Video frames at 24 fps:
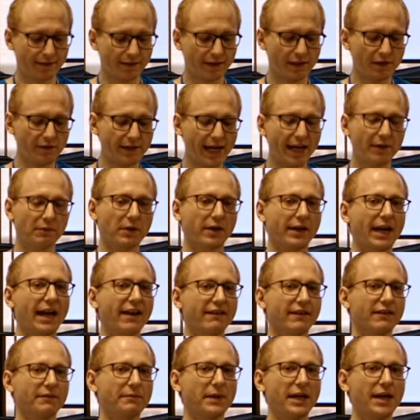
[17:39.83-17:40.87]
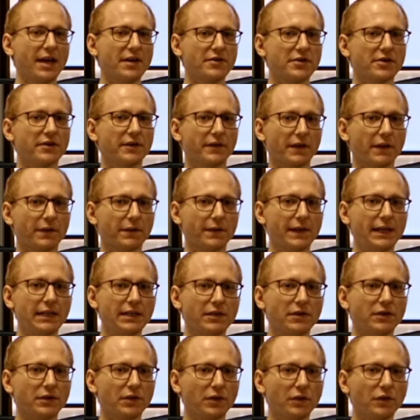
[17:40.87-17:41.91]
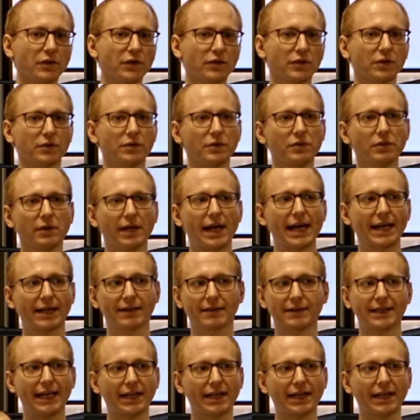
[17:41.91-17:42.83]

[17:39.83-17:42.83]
QNetwork Access Manager, the thing you use to do like